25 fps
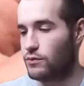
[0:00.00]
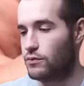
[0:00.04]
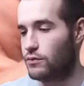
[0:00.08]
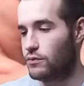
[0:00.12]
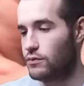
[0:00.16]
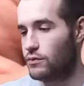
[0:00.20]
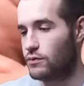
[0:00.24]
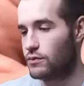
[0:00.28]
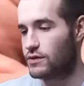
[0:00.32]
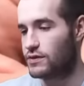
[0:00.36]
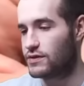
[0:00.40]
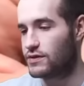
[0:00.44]

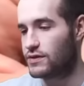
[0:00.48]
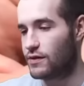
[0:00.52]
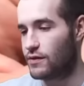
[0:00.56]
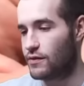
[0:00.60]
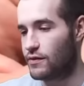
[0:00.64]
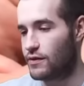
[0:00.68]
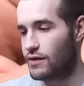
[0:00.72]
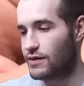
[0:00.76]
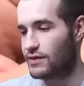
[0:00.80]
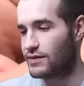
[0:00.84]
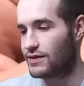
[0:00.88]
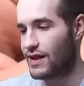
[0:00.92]
ooh,
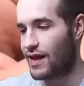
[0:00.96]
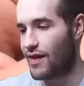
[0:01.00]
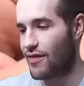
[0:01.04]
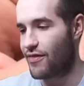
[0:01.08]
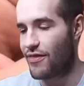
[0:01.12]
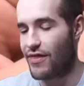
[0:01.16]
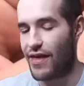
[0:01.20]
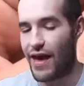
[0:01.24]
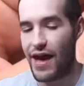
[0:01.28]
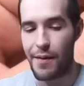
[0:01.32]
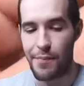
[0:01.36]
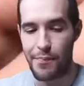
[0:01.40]
centering is
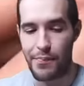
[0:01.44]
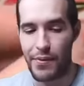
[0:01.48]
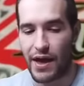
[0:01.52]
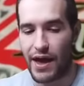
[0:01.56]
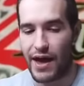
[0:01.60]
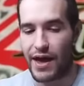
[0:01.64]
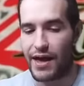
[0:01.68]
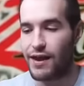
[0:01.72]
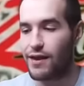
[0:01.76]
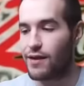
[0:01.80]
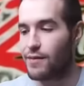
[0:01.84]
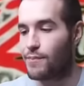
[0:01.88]
not that
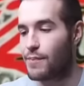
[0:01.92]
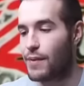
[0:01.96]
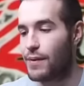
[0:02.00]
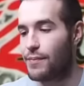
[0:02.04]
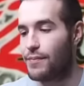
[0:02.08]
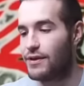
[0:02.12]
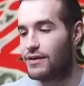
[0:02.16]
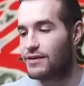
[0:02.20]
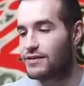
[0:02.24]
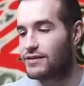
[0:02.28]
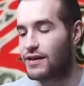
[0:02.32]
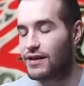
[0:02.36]
bad.
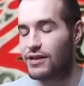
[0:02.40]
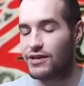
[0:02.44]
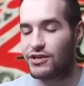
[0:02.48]
Maybe it's